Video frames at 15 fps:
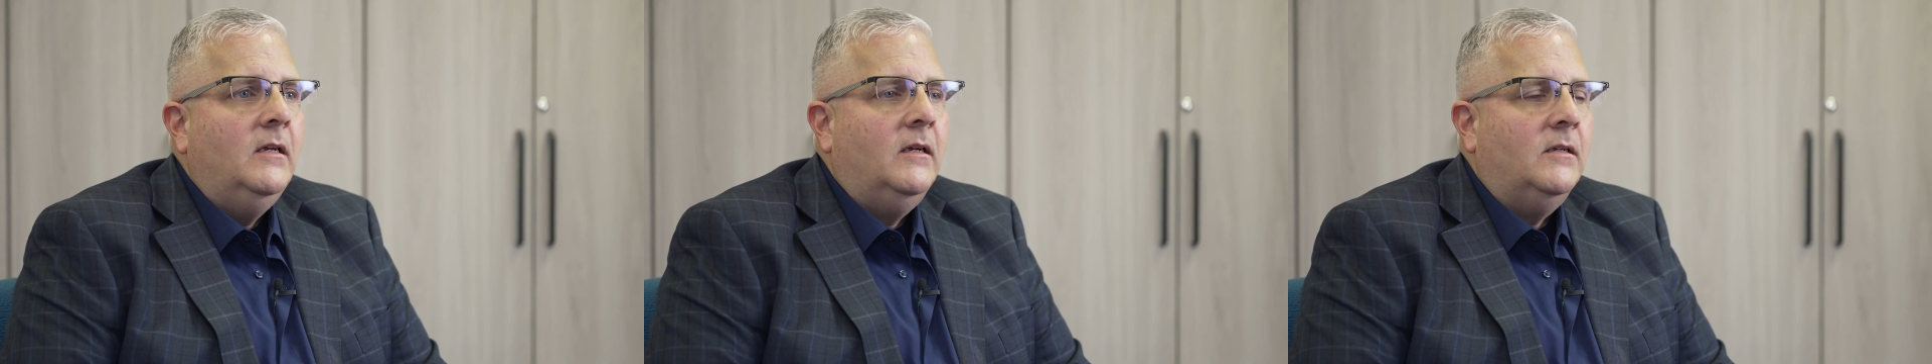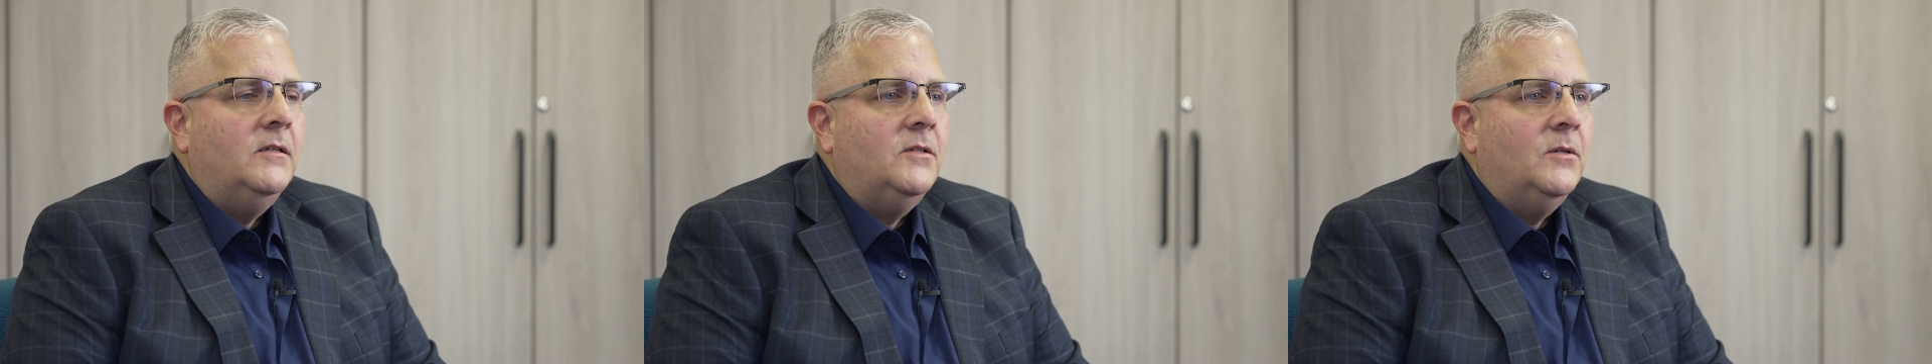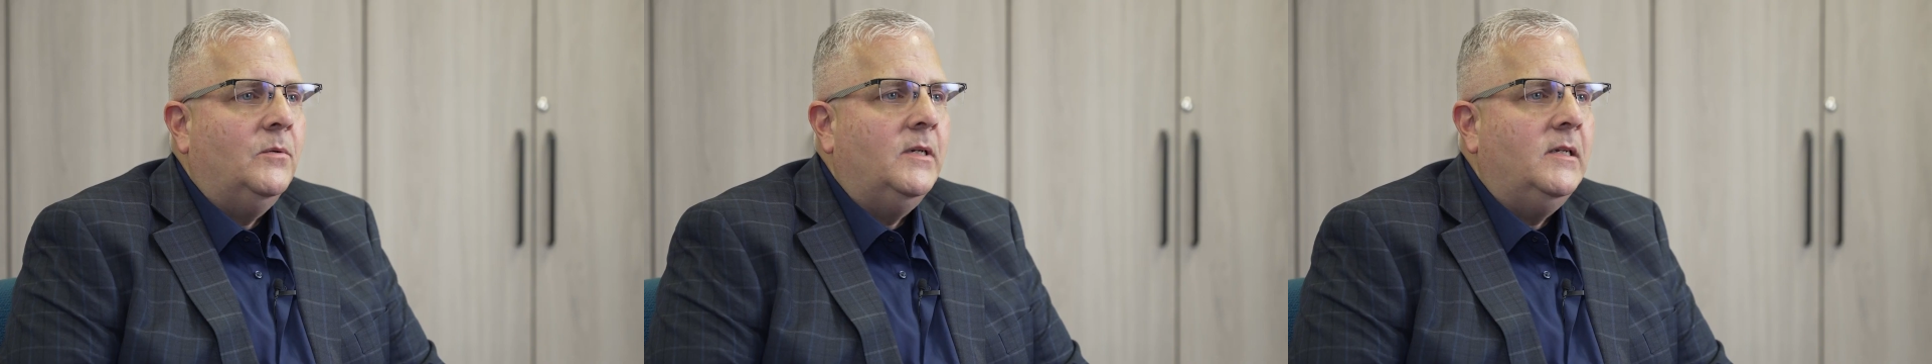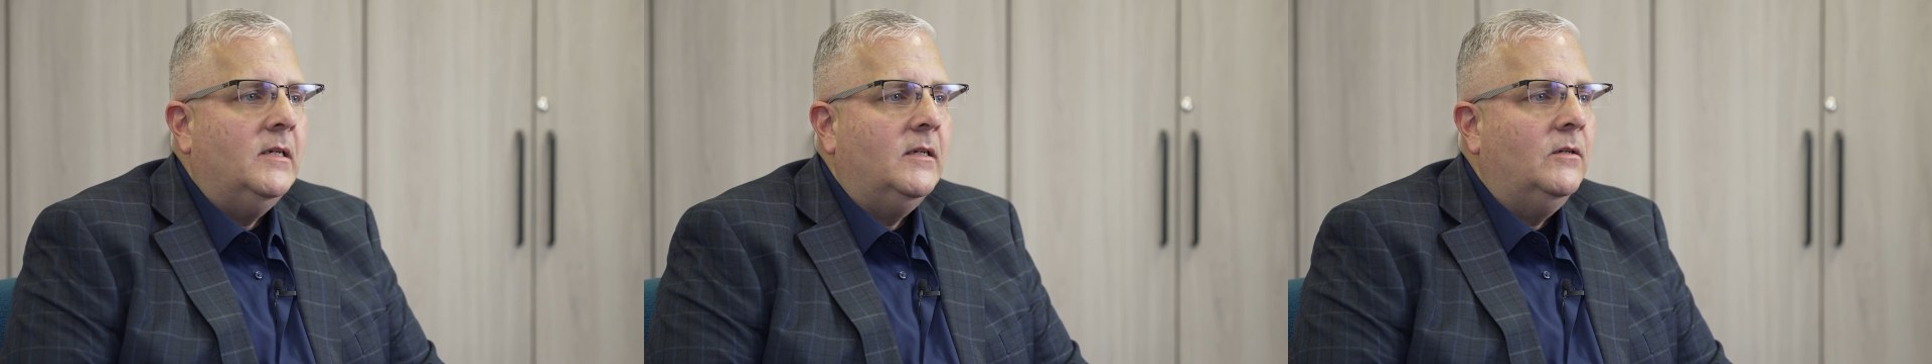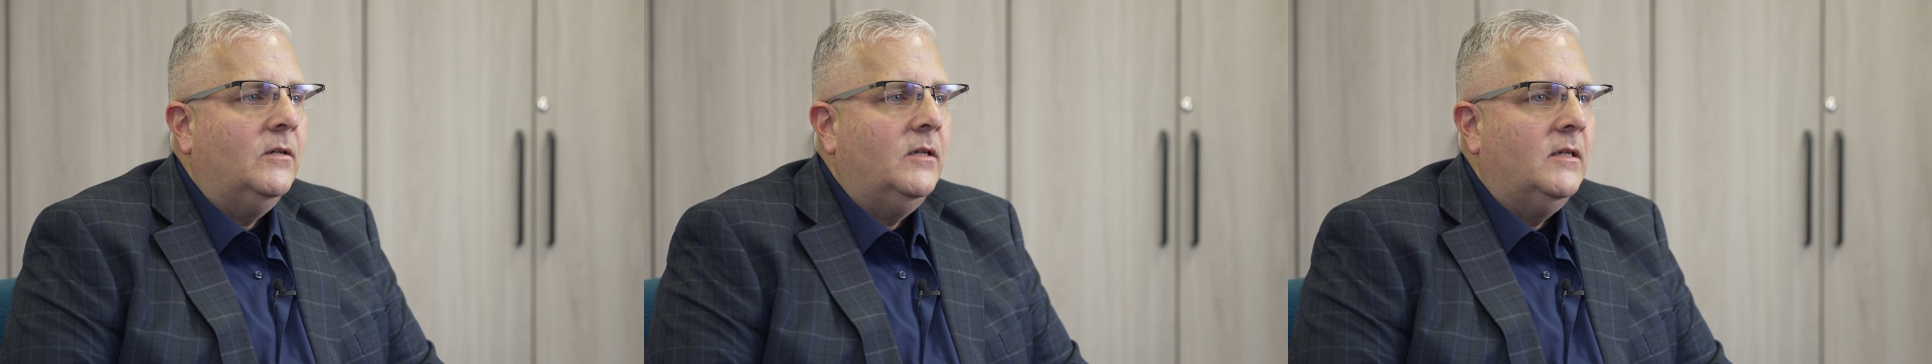And so we
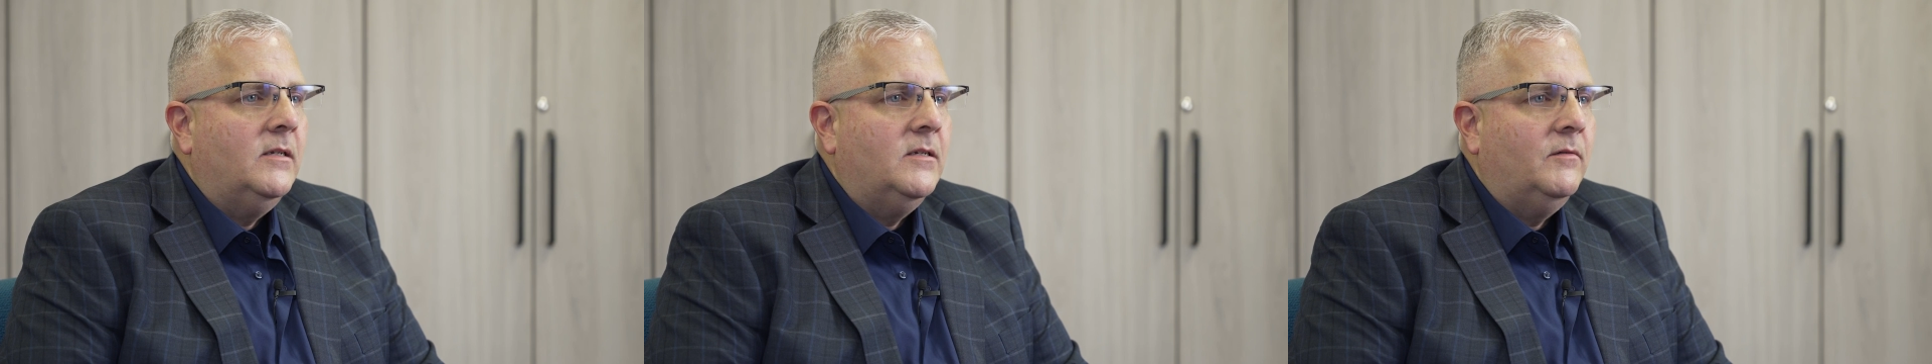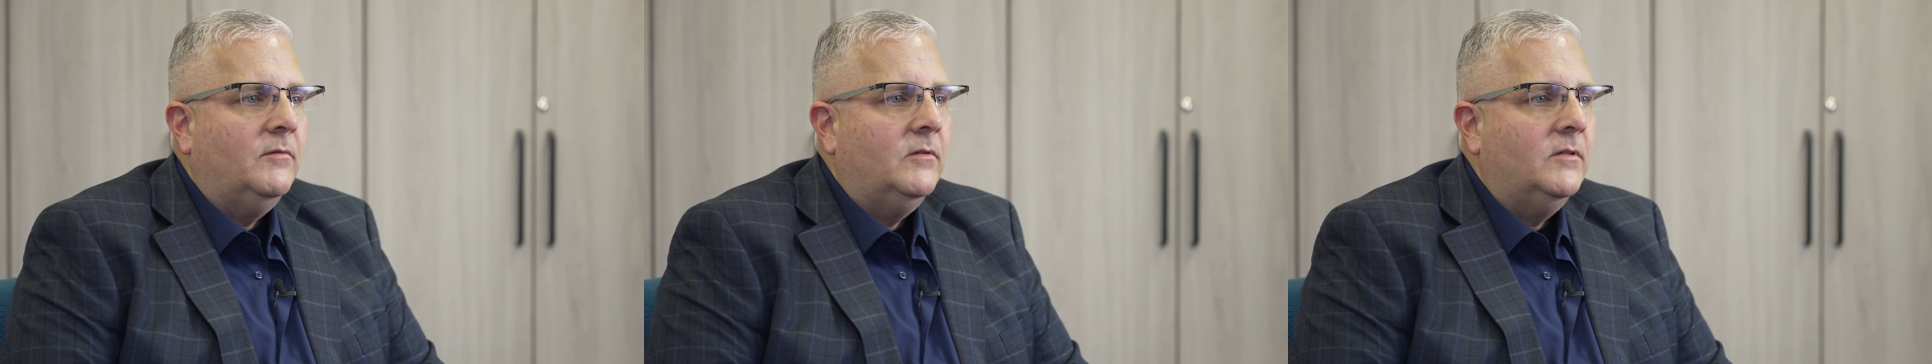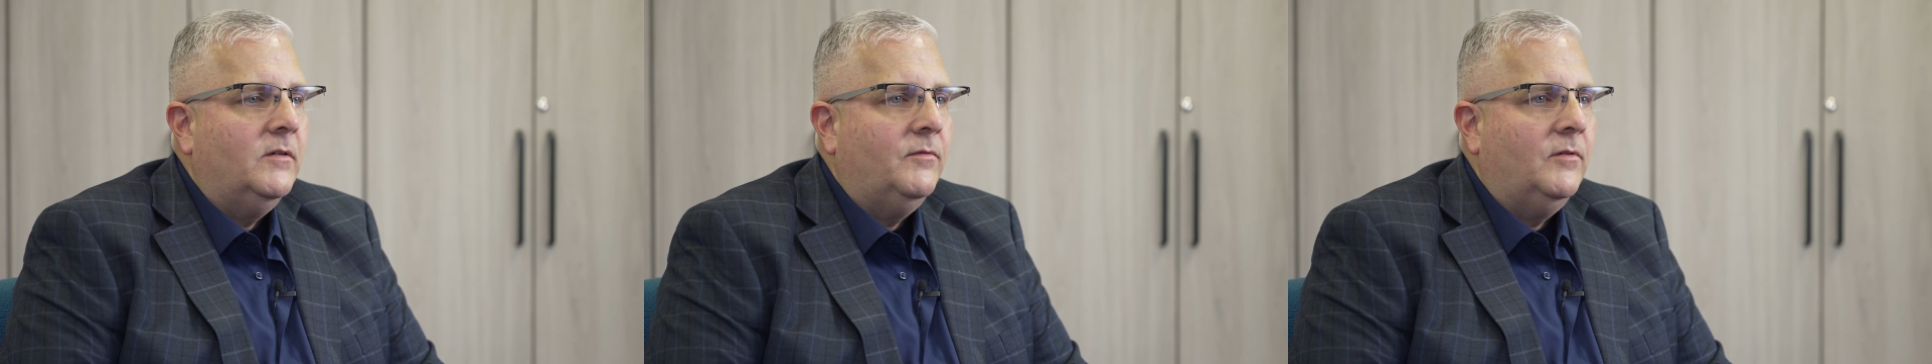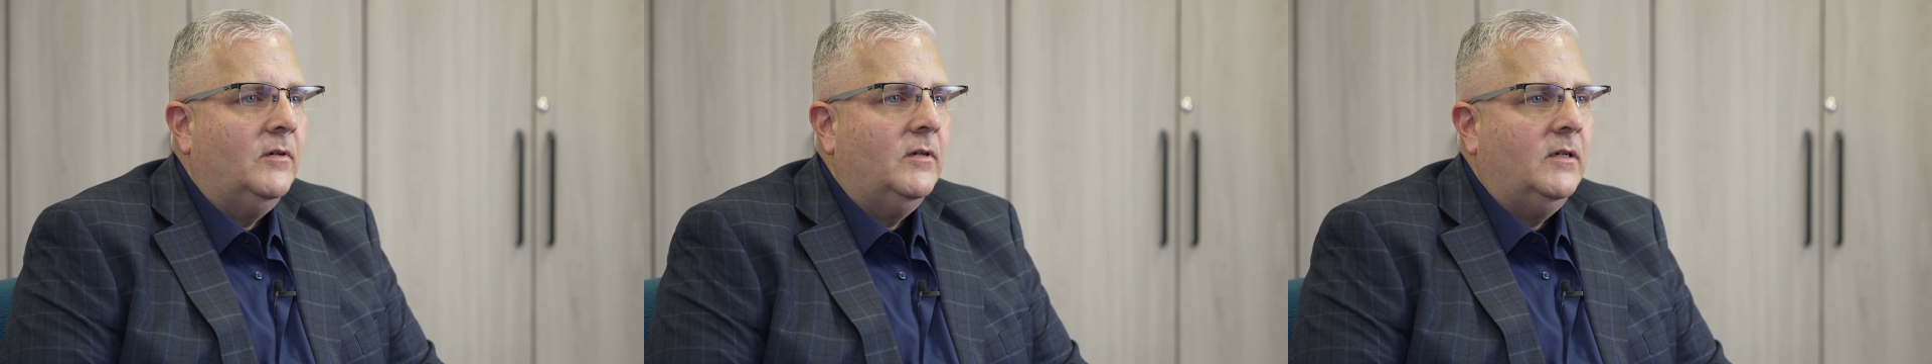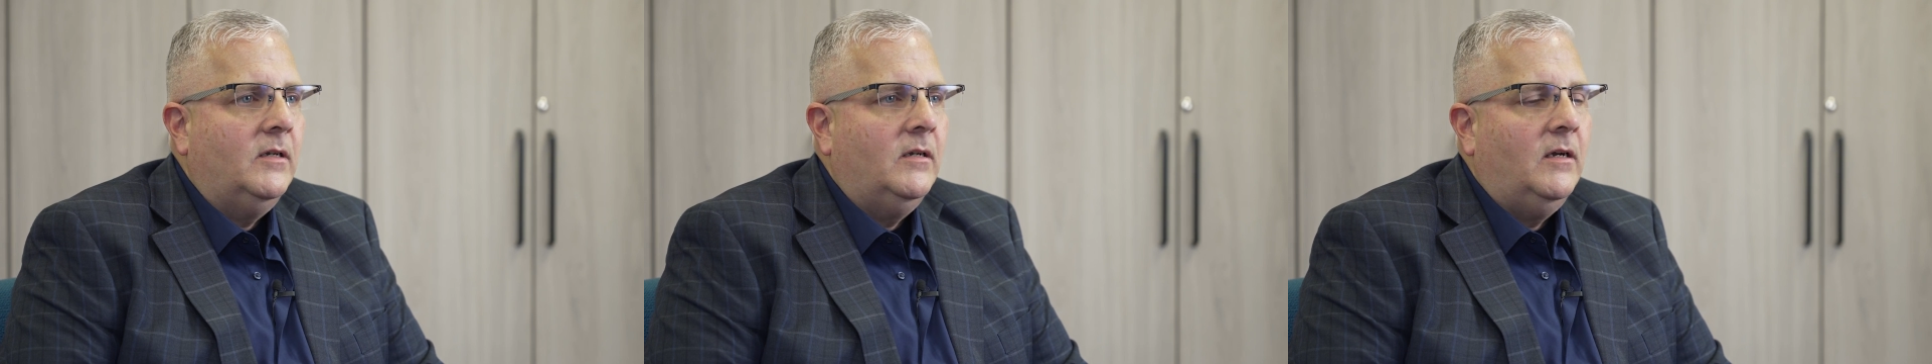did look at several
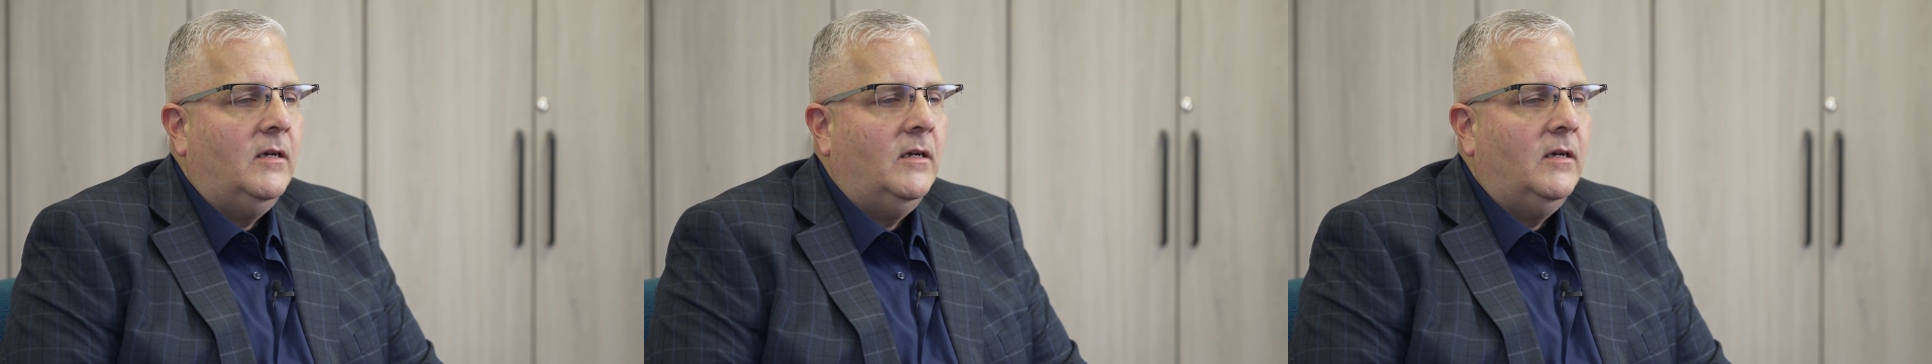different